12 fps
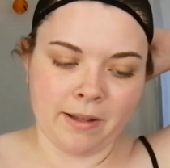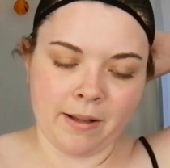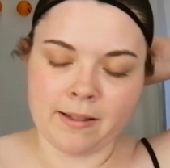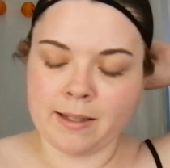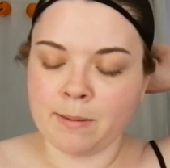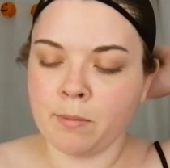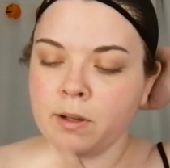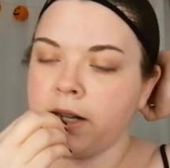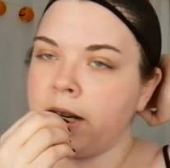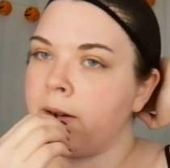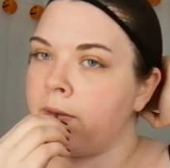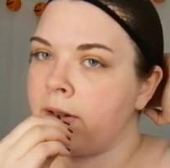without
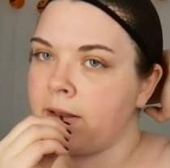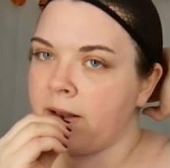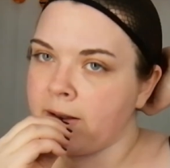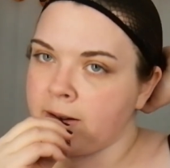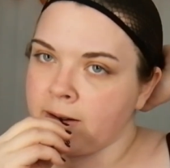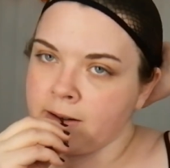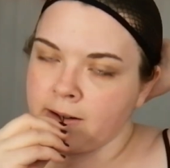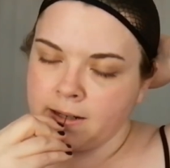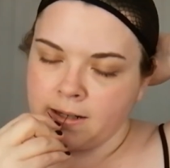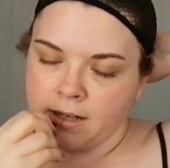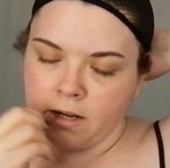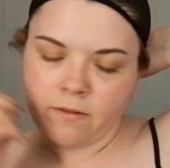smudging everything.
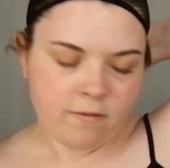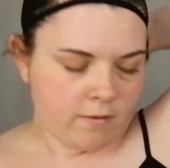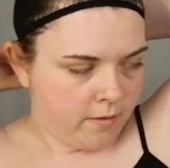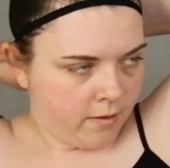So,